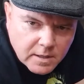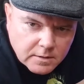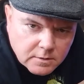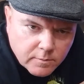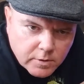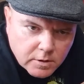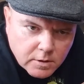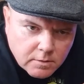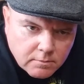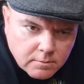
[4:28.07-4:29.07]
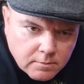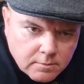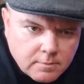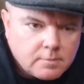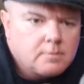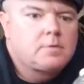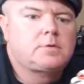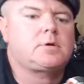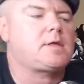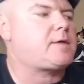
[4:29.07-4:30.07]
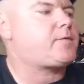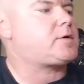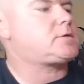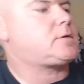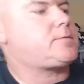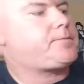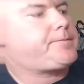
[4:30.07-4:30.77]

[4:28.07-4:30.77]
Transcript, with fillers: Yeah, he's looking pretty good. Let's try that first.